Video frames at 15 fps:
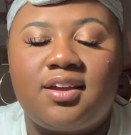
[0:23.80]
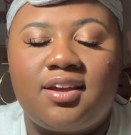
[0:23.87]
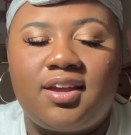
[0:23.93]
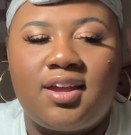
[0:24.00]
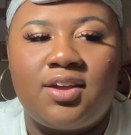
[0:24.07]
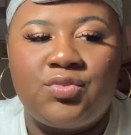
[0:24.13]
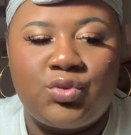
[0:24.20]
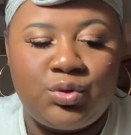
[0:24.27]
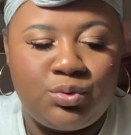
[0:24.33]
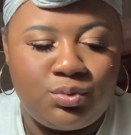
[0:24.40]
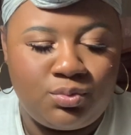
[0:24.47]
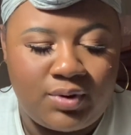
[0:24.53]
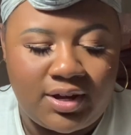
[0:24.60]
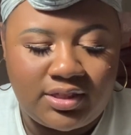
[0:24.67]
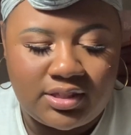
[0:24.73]
if you
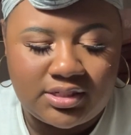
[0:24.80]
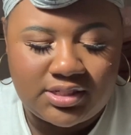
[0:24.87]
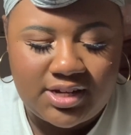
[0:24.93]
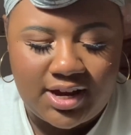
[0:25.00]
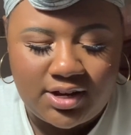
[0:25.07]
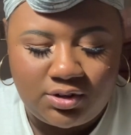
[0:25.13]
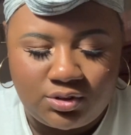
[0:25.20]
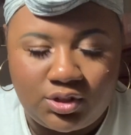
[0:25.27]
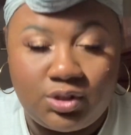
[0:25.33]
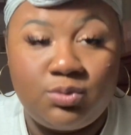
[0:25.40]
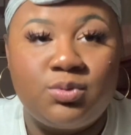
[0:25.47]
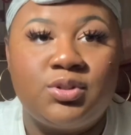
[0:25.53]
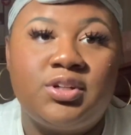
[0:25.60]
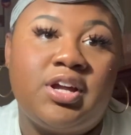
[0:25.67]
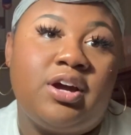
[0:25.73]
read the title, you
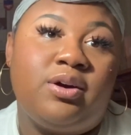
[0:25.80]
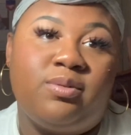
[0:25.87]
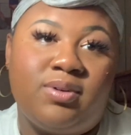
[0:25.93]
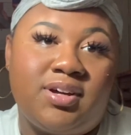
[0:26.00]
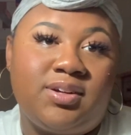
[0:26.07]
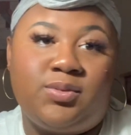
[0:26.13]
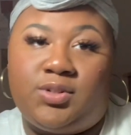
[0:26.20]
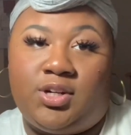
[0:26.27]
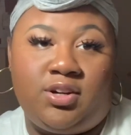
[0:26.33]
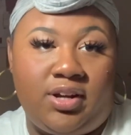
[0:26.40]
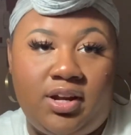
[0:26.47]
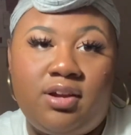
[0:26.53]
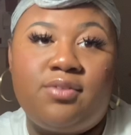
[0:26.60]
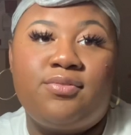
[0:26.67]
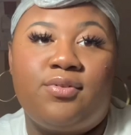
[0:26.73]
will know what you're
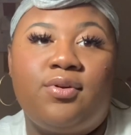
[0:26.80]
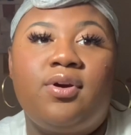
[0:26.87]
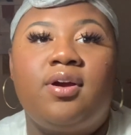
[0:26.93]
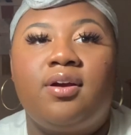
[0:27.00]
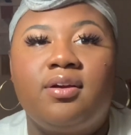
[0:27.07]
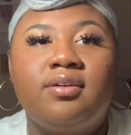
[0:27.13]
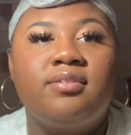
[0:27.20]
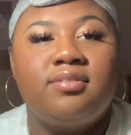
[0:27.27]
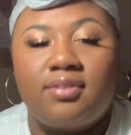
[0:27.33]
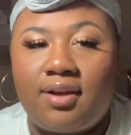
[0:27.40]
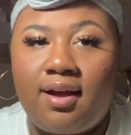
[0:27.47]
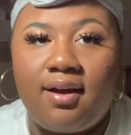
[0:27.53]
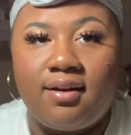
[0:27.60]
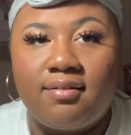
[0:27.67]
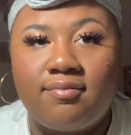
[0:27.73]
here for.
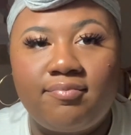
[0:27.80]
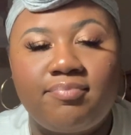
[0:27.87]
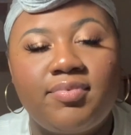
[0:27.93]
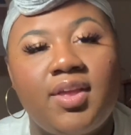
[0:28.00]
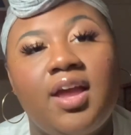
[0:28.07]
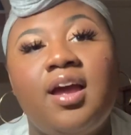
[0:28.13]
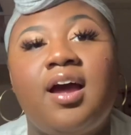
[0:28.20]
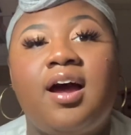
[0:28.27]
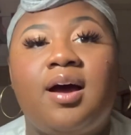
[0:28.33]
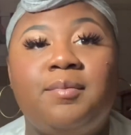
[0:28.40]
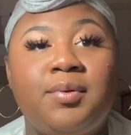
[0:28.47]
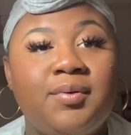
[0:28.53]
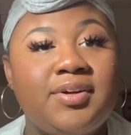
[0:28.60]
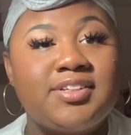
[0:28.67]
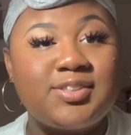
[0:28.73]
Yeah, I'm
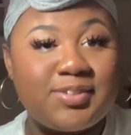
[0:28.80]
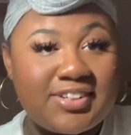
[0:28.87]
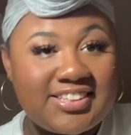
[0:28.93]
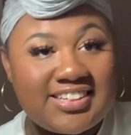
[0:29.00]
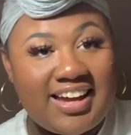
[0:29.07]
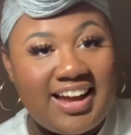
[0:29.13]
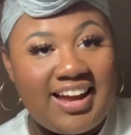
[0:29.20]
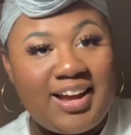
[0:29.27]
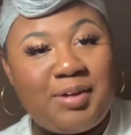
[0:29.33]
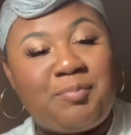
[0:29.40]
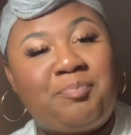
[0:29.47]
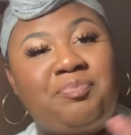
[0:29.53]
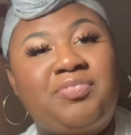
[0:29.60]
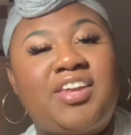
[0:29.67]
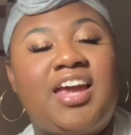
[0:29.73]
doing a story
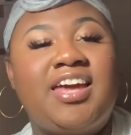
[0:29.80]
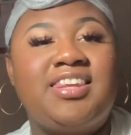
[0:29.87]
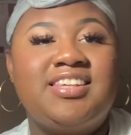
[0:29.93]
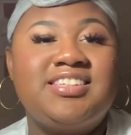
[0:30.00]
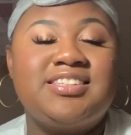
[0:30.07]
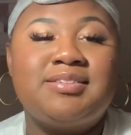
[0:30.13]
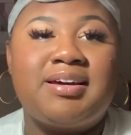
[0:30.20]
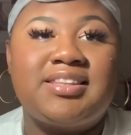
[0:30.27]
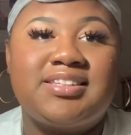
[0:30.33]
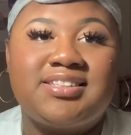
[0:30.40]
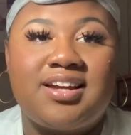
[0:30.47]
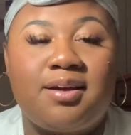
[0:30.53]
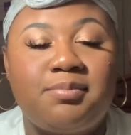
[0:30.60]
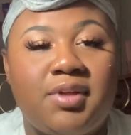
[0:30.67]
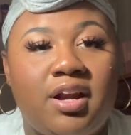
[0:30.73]
time, and this is about the
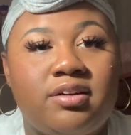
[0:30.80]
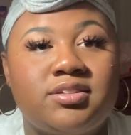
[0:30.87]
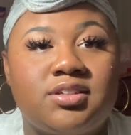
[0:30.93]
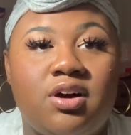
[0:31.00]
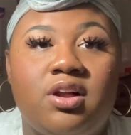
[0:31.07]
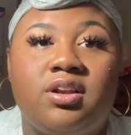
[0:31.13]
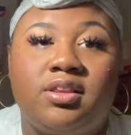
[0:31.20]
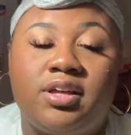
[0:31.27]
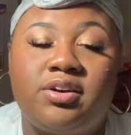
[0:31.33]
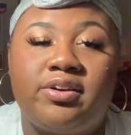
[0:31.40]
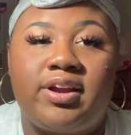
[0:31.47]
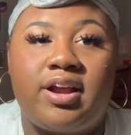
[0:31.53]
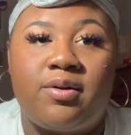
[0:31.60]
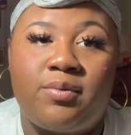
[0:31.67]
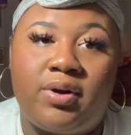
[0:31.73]
time that I was called illiterate
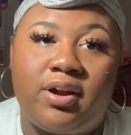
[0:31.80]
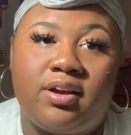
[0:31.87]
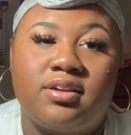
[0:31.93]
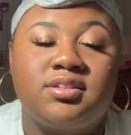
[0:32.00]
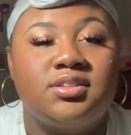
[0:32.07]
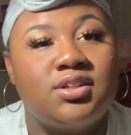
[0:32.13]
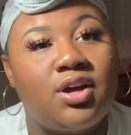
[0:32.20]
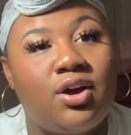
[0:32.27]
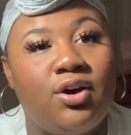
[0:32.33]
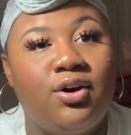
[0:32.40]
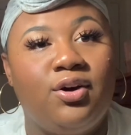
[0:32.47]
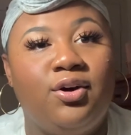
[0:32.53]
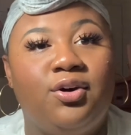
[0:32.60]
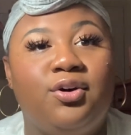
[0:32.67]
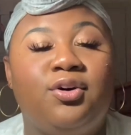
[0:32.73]
at work.
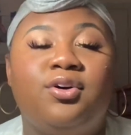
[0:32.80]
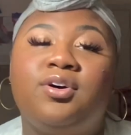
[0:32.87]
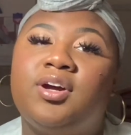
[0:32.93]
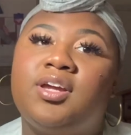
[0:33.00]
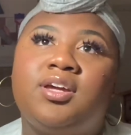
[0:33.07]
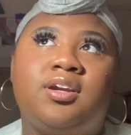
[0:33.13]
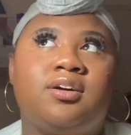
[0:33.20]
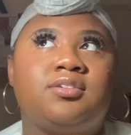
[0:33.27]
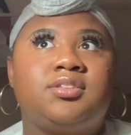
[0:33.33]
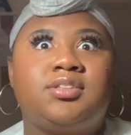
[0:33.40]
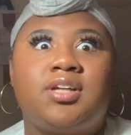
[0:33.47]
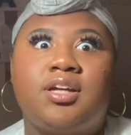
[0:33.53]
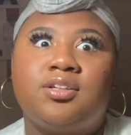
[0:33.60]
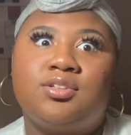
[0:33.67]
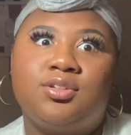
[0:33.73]
So
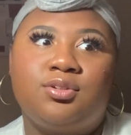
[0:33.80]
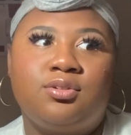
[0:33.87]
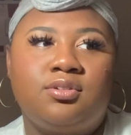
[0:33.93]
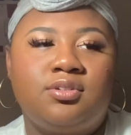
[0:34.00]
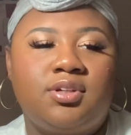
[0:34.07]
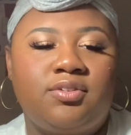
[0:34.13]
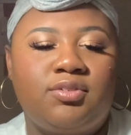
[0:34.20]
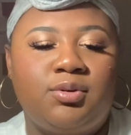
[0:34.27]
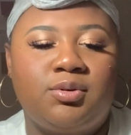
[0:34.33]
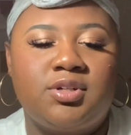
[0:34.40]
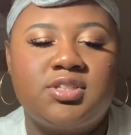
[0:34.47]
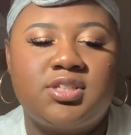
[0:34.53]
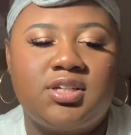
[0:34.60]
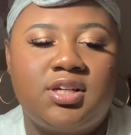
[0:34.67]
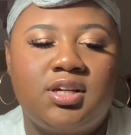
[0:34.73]
stay tuned if you want to
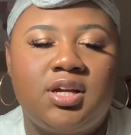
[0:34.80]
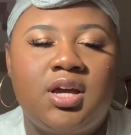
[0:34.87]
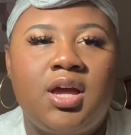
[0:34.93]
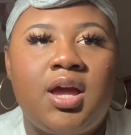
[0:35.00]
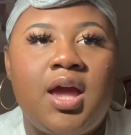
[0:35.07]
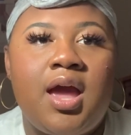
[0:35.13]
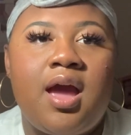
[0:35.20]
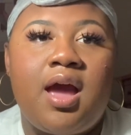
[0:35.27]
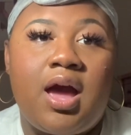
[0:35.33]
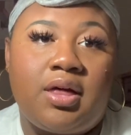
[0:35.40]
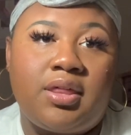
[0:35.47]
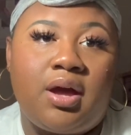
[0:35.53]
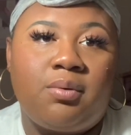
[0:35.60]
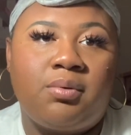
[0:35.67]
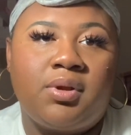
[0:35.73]
see how
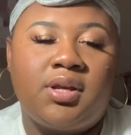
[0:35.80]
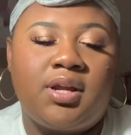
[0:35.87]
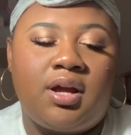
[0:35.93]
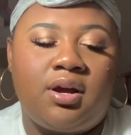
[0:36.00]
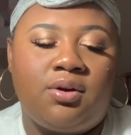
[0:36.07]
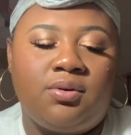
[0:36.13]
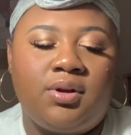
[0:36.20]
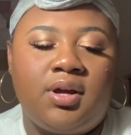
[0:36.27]
that went down.